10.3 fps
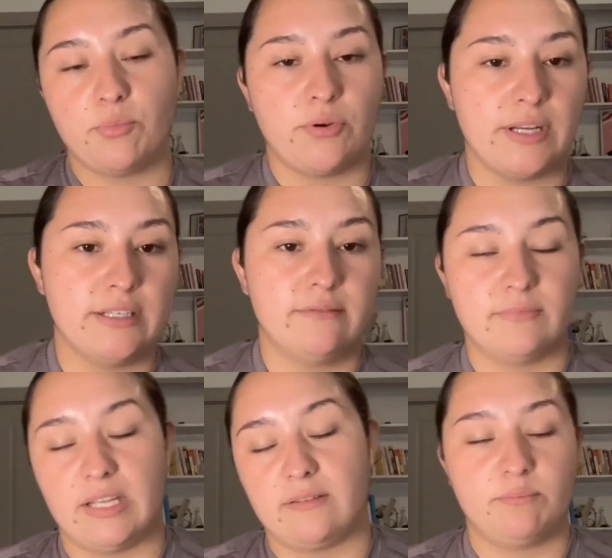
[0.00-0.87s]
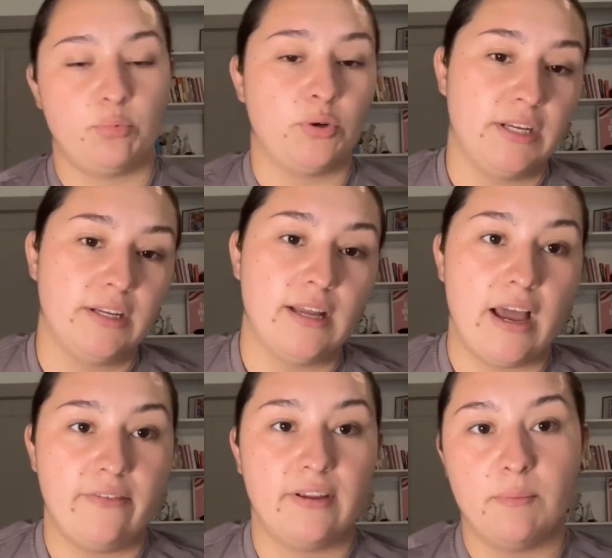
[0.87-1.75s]
pre
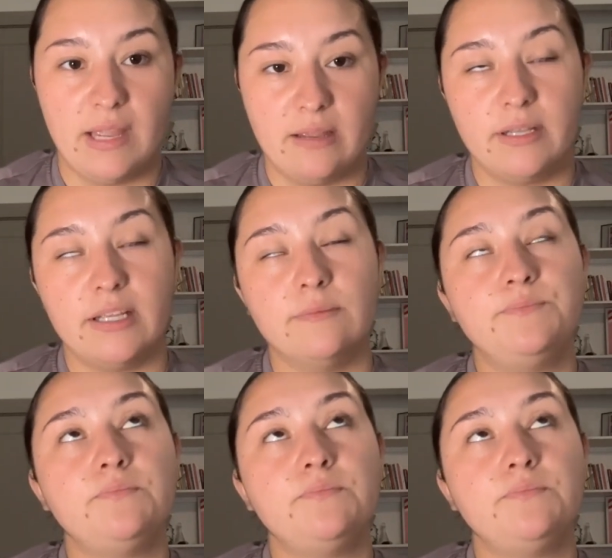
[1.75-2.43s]
having a baby.